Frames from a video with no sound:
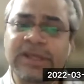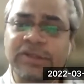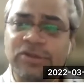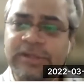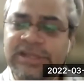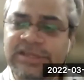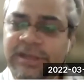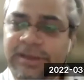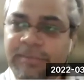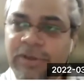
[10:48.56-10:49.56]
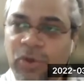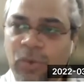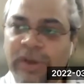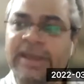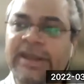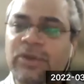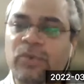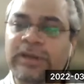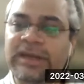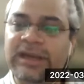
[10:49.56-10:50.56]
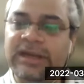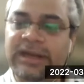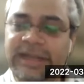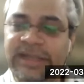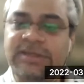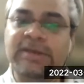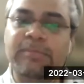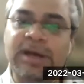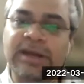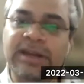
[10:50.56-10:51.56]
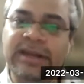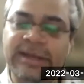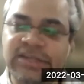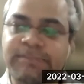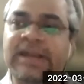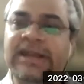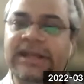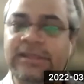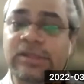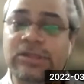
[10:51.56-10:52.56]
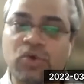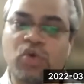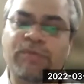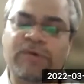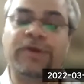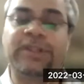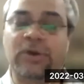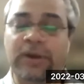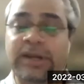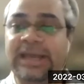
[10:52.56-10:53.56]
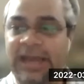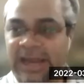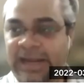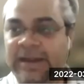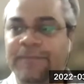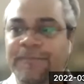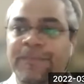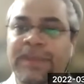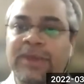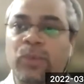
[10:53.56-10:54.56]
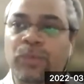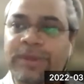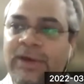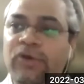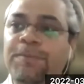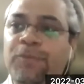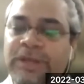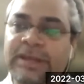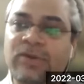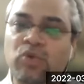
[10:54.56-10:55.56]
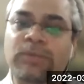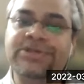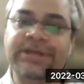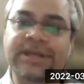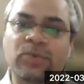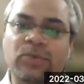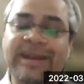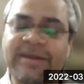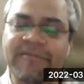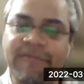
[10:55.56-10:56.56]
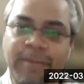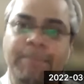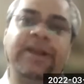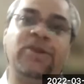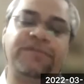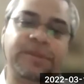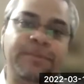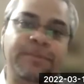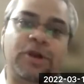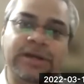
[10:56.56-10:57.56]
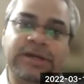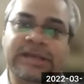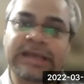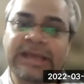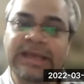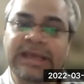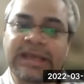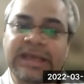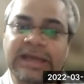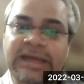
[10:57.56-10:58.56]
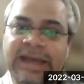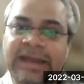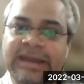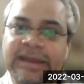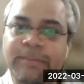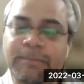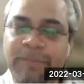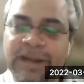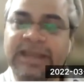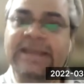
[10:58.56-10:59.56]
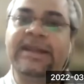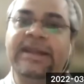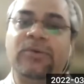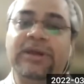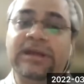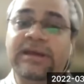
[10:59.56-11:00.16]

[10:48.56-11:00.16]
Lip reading: So essentially going into a tested market and expanding the scope of what they already had without putting too much into development of the product and building it out